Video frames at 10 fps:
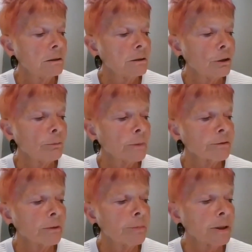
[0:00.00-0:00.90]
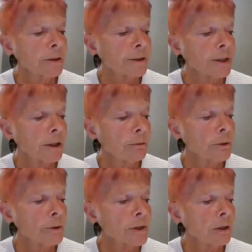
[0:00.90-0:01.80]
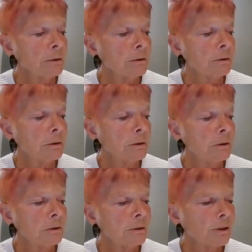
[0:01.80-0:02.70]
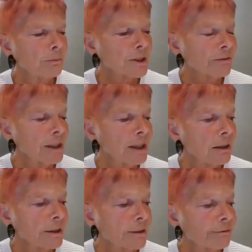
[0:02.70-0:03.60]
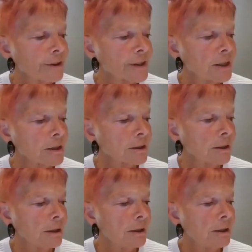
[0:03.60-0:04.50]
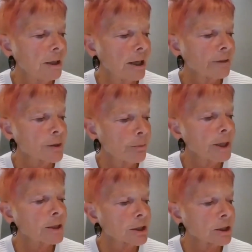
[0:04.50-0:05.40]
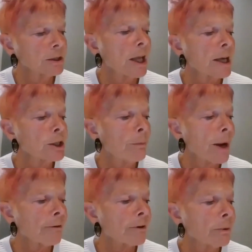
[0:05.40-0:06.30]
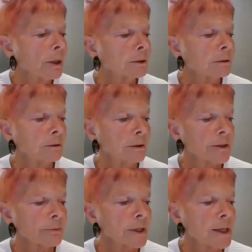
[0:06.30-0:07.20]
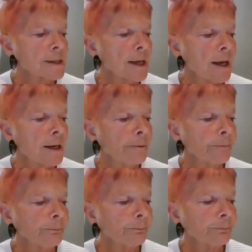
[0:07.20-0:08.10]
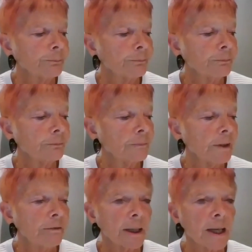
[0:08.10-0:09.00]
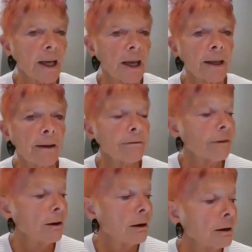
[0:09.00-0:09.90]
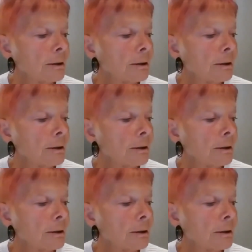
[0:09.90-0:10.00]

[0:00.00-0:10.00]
Not much of a birthday, was it? Not much of a life, is it? Life's a bitch and then you marry one. That's what they say. If I get that far.